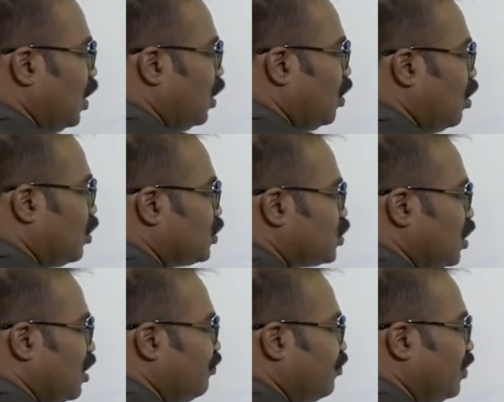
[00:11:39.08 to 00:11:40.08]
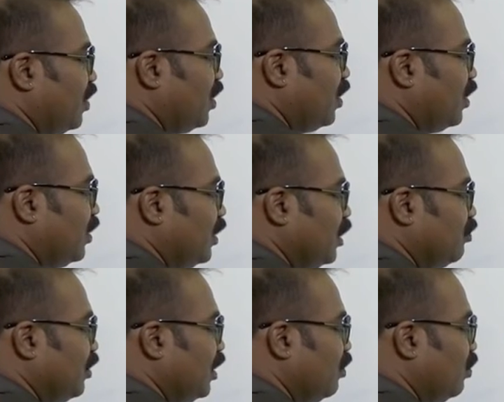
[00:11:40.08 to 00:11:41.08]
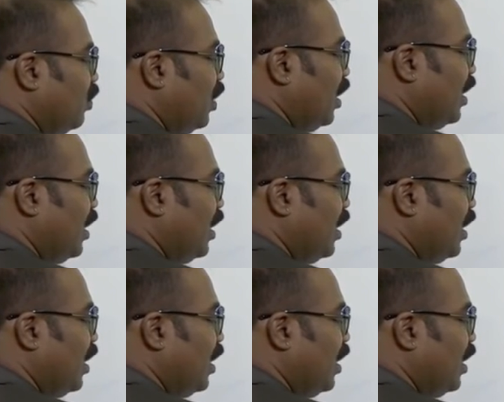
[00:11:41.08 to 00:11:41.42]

lots of new